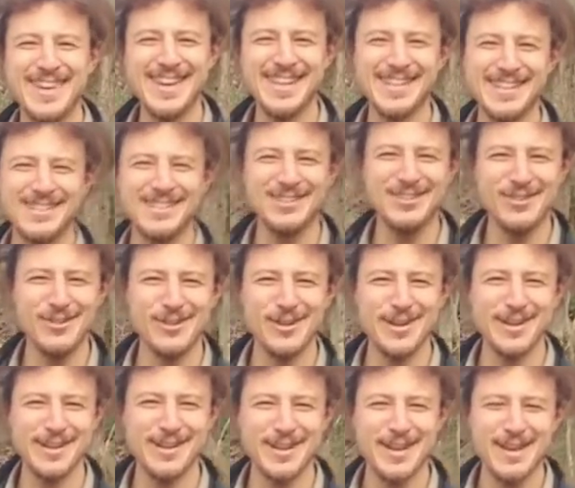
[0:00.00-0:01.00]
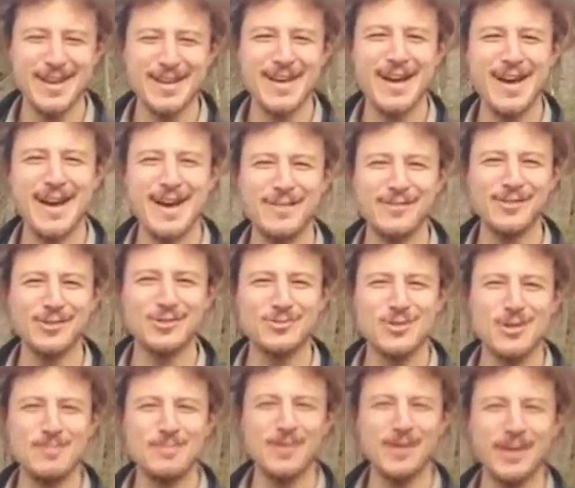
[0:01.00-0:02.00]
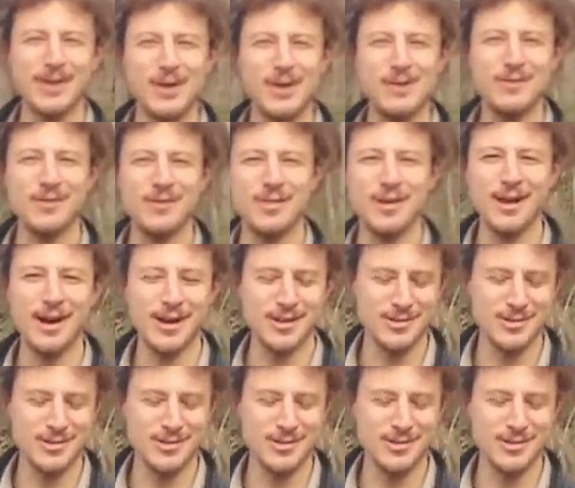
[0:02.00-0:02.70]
get annoyed after tripping over the